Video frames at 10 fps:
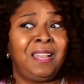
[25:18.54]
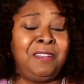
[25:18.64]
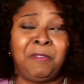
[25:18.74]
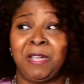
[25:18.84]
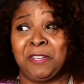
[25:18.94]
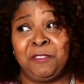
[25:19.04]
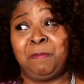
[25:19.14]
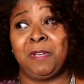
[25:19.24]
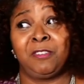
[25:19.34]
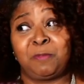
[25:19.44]
know I can do
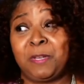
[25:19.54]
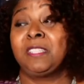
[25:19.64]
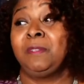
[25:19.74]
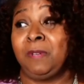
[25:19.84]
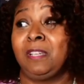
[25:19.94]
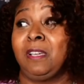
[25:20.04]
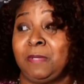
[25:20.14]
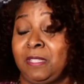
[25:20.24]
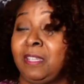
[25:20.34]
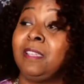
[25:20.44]
better, especially when it comes
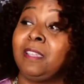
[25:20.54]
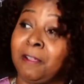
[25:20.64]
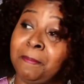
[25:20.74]
to taking care of me.